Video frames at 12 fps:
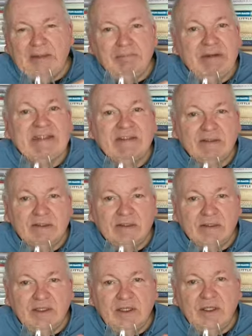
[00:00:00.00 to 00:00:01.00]

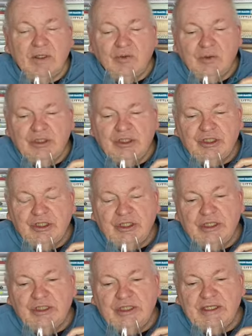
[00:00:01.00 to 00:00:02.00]
mussels, which
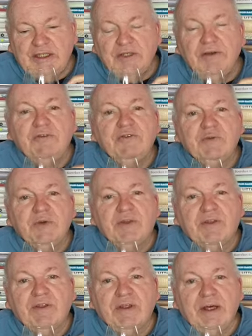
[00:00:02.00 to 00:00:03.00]
she serves
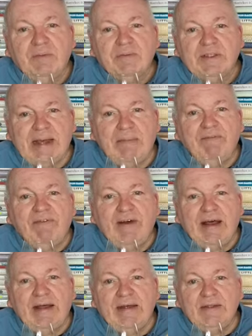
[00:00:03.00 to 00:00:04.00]
with
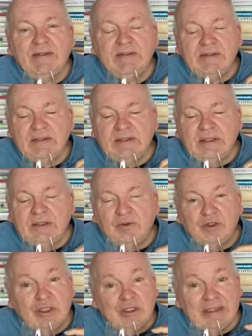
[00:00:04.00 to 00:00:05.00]
samphire,
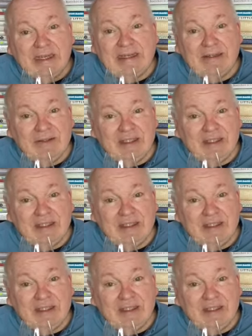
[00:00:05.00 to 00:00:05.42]
which is a kind of